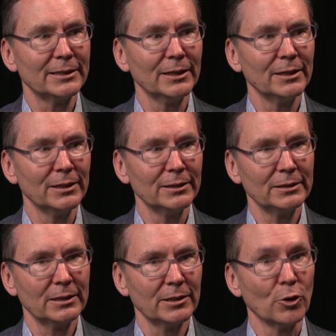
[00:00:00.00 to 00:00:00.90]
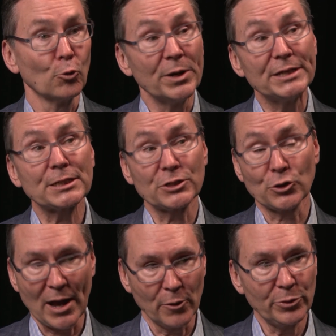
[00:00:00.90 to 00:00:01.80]
the risks are
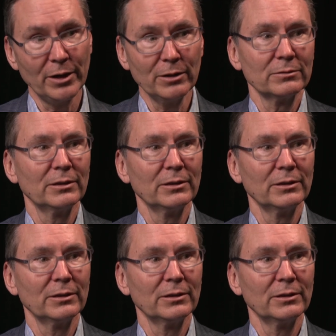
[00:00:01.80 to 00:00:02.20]
out there.